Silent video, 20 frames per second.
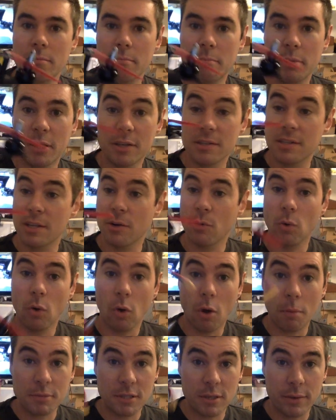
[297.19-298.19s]
because they're
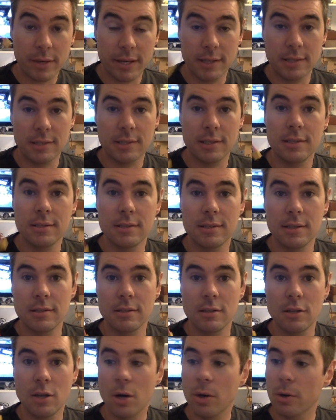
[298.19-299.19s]
all opto ESCs,
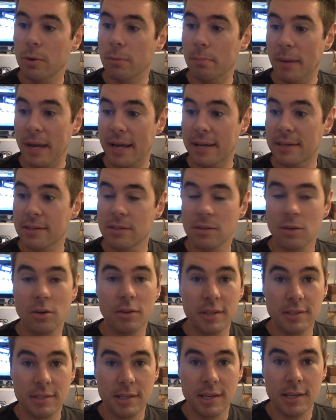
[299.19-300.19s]
there's no BECs
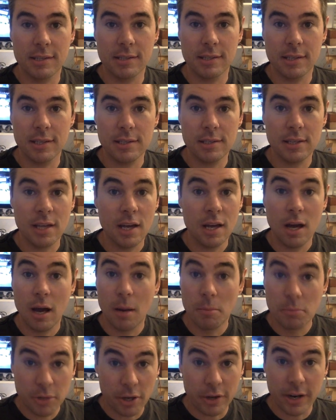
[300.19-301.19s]
on these ESCs.
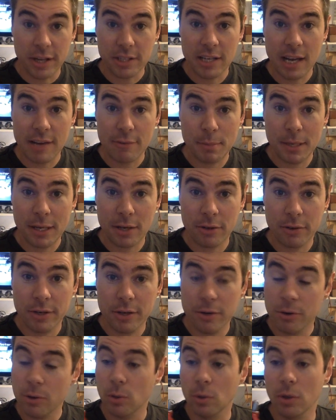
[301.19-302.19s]
Don't actually have a BEC on
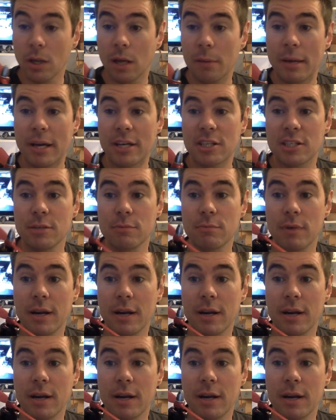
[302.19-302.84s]
here at all. I'm actually